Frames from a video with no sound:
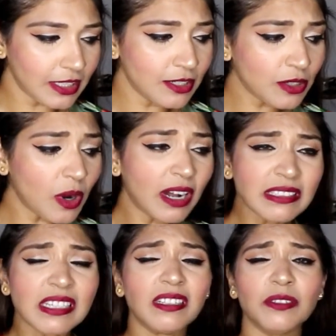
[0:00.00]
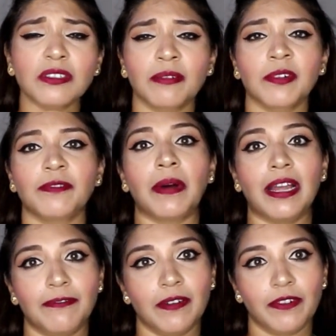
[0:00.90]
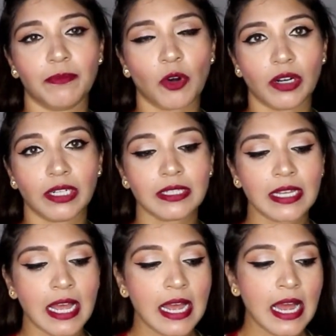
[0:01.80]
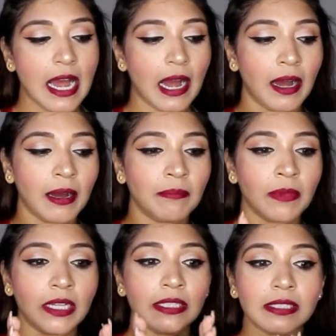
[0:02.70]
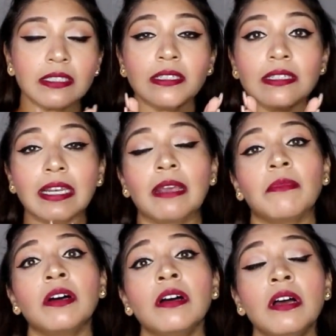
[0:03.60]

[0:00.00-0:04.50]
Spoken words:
So I'll tell you some of my favorite products. A little disclaimer,